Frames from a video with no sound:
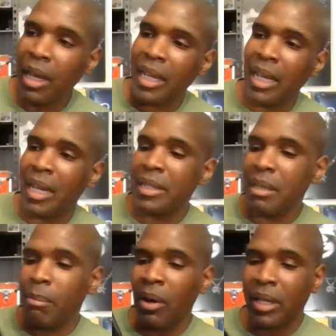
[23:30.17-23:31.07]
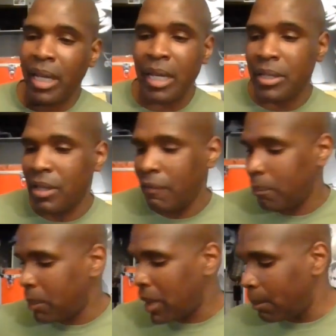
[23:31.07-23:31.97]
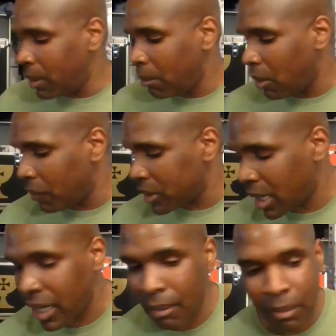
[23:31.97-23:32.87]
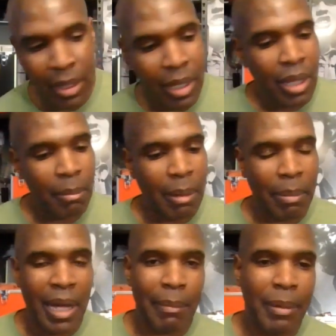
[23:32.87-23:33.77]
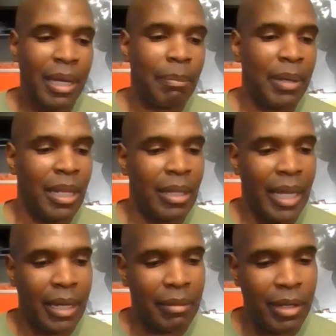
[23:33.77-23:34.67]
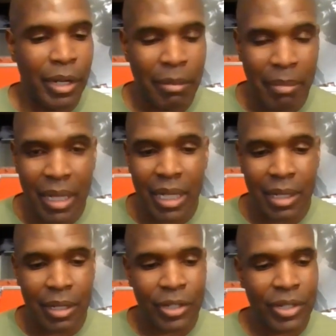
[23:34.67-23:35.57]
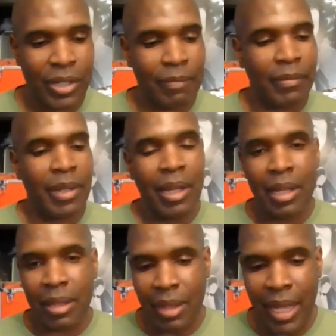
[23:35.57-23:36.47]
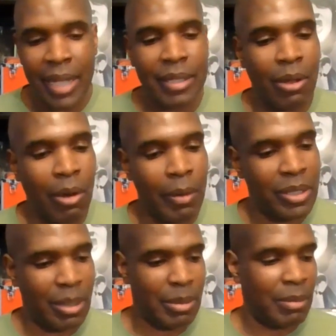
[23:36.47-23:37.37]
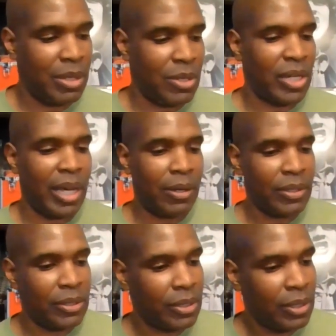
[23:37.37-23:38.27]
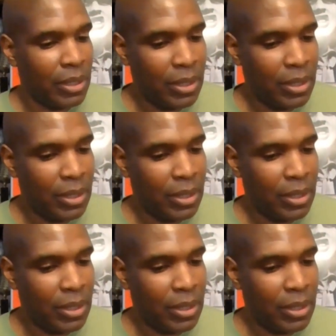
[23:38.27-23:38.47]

And again, I see Barquet stuff pop up all the time, but popping up in like near mint condition, that's always seems to be the challenge.